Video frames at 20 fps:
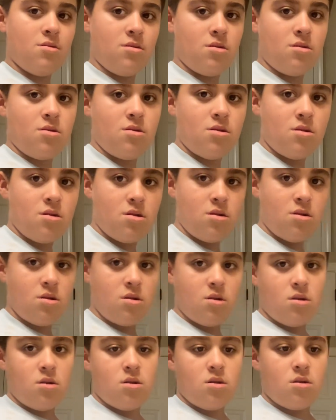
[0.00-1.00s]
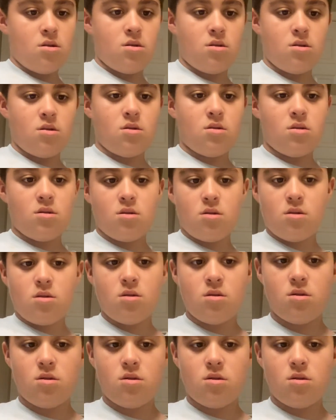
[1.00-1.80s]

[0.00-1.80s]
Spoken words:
Nothing is said.